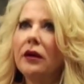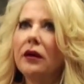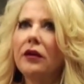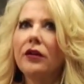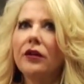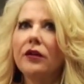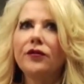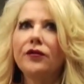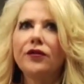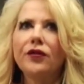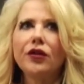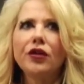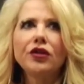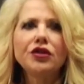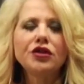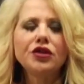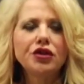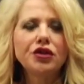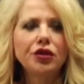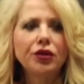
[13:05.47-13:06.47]
The
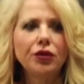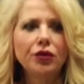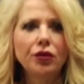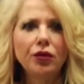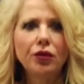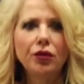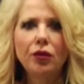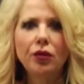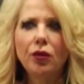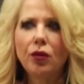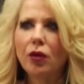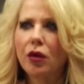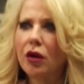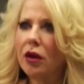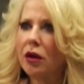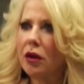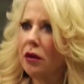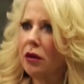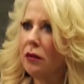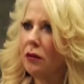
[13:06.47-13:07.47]
first two
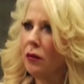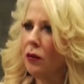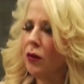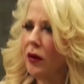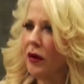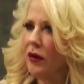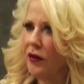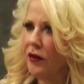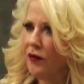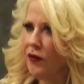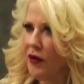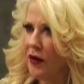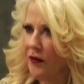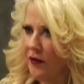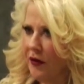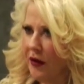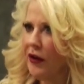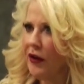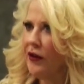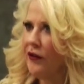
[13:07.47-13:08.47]
were, the
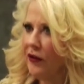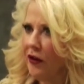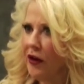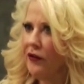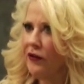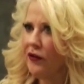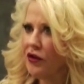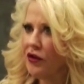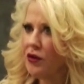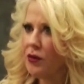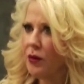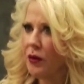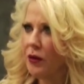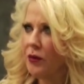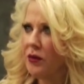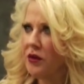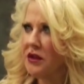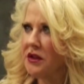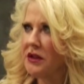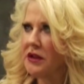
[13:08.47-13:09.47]
very, very first one
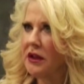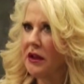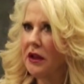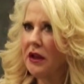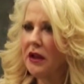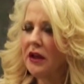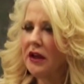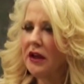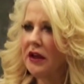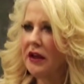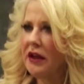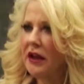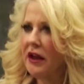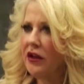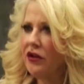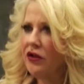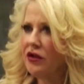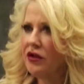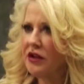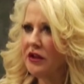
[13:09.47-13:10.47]
was in
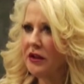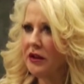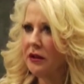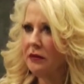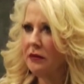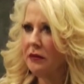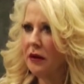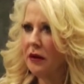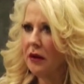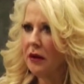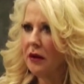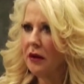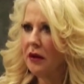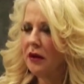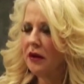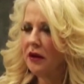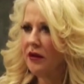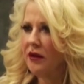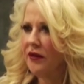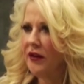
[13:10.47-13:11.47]
Henderson,
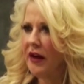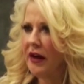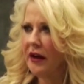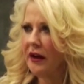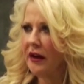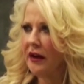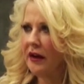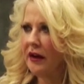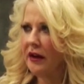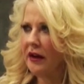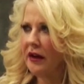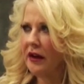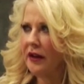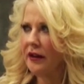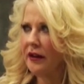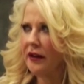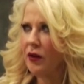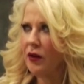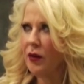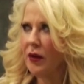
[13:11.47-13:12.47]
Nevada, and I
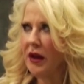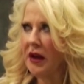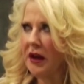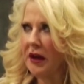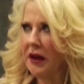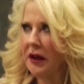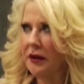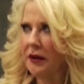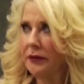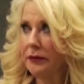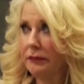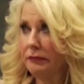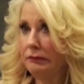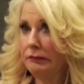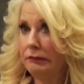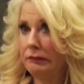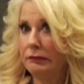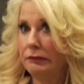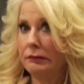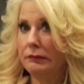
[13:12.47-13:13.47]
think we had
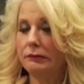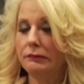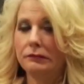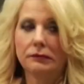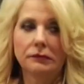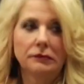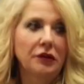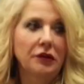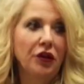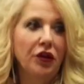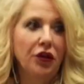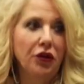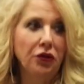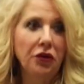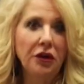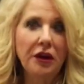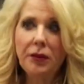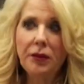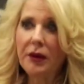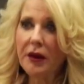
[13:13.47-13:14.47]

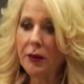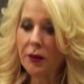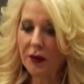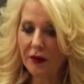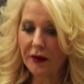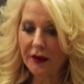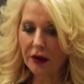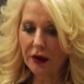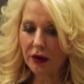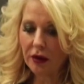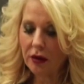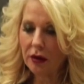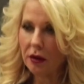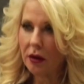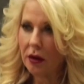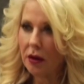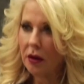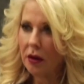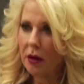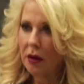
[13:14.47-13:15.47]
30 people there.
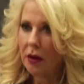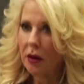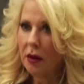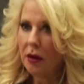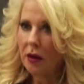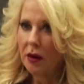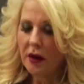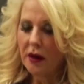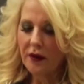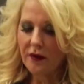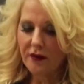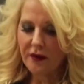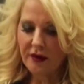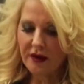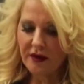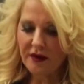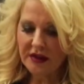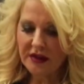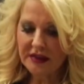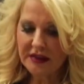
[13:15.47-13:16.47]
And
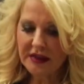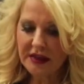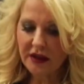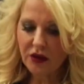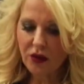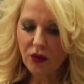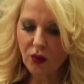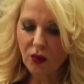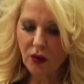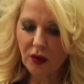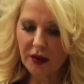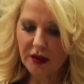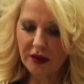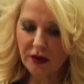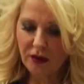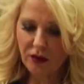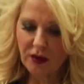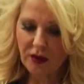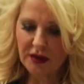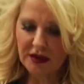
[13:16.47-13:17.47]
then the second
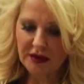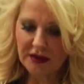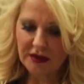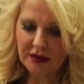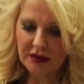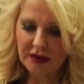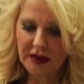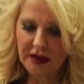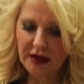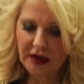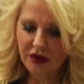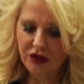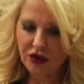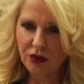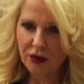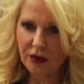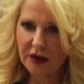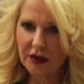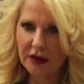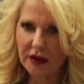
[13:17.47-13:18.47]
one was
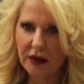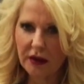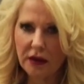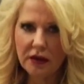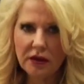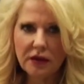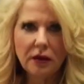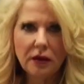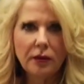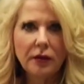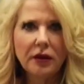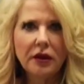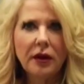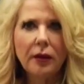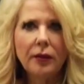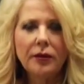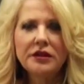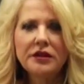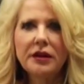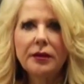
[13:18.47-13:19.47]
actually
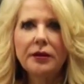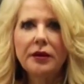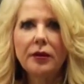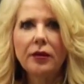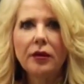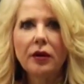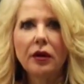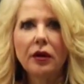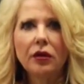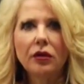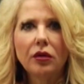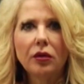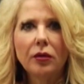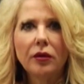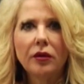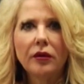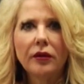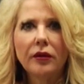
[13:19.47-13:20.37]
September, October,